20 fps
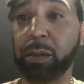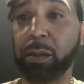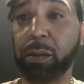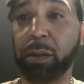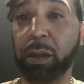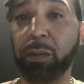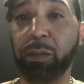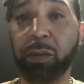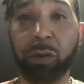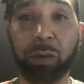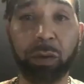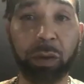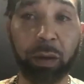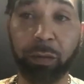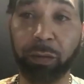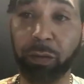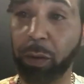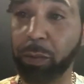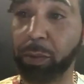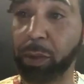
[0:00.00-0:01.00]
You leave it on there
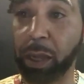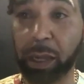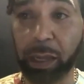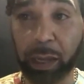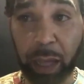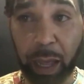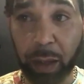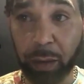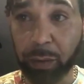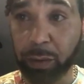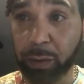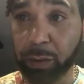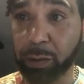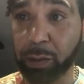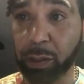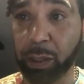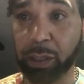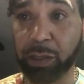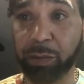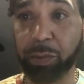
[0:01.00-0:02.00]
for up to 8 hours.
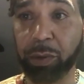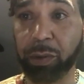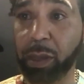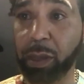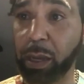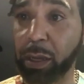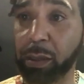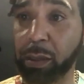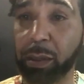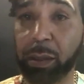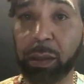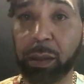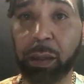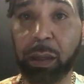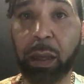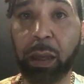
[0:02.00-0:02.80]
It's protected.